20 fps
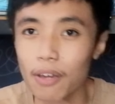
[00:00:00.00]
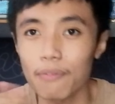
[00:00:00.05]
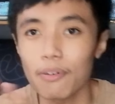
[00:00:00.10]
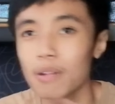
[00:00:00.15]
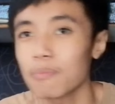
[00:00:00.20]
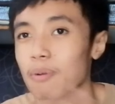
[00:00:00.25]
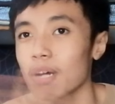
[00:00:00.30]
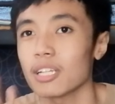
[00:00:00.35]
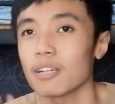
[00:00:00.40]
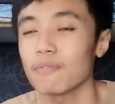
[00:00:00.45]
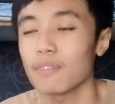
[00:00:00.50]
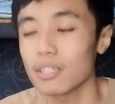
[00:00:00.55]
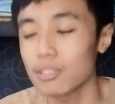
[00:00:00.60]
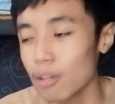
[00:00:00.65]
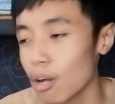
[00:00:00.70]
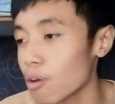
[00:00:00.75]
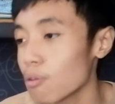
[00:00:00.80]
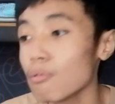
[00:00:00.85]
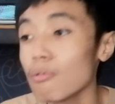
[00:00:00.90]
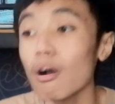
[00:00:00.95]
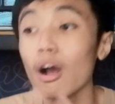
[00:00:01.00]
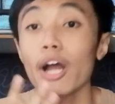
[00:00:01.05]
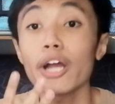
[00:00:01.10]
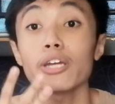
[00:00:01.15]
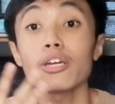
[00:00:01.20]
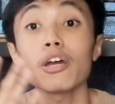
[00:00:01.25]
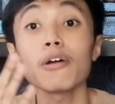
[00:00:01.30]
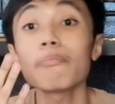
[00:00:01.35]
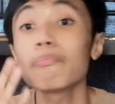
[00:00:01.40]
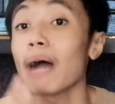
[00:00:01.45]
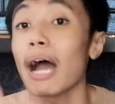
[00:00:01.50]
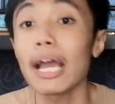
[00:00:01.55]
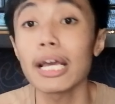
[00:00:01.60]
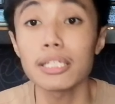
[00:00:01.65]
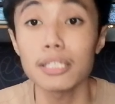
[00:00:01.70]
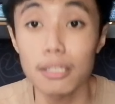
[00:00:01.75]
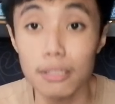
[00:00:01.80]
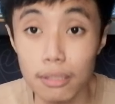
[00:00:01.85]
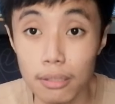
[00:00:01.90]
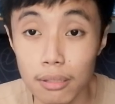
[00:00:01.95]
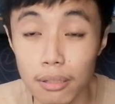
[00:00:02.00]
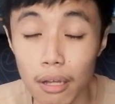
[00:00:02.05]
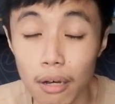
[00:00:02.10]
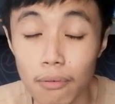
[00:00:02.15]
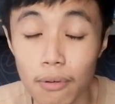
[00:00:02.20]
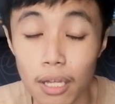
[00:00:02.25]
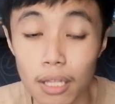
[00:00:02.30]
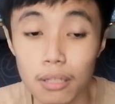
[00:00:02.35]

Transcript: Favorite part of the song? Who are your biases though